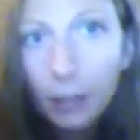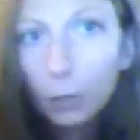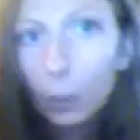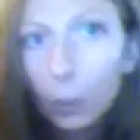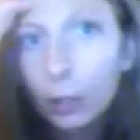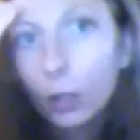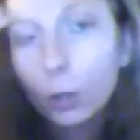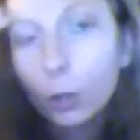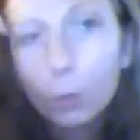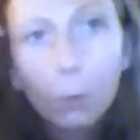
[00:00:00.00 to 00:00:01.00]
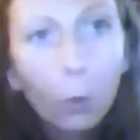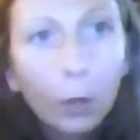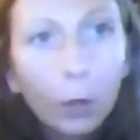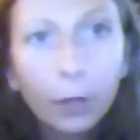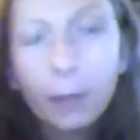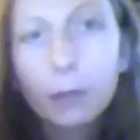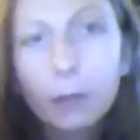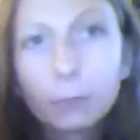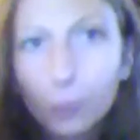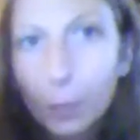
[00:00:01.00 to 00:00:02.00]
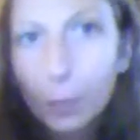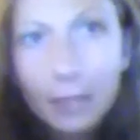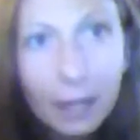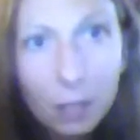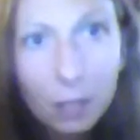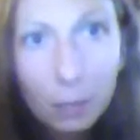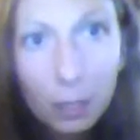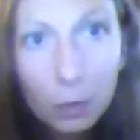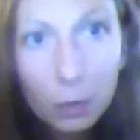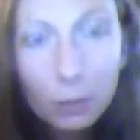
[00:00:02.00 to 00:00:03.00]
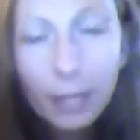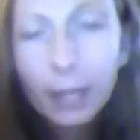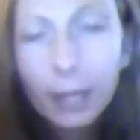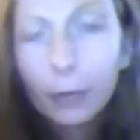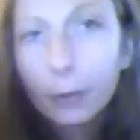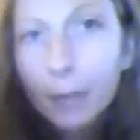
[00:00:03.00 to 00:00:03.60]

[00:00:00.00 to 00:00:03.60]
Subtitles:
you want to know more about the decks I'll be using,